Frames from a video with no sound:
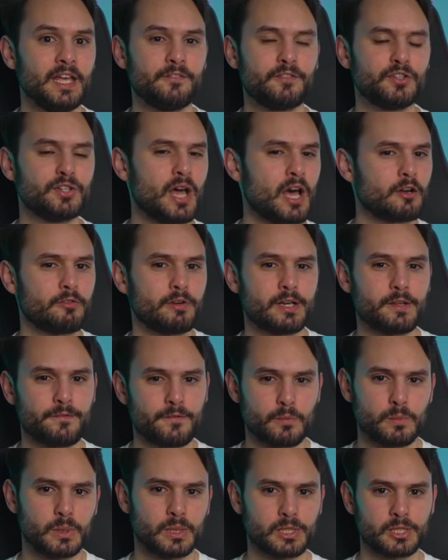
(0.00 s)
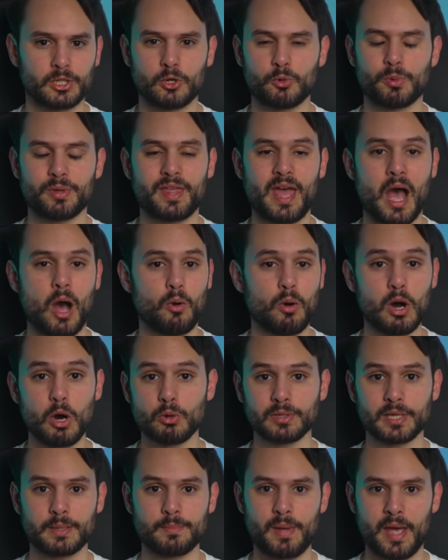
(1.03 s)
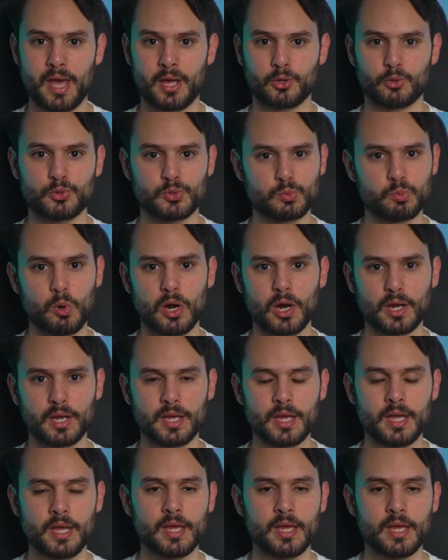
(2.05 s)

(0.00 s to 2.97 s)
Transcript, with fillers: If you're not already familiar with how OLED panels work,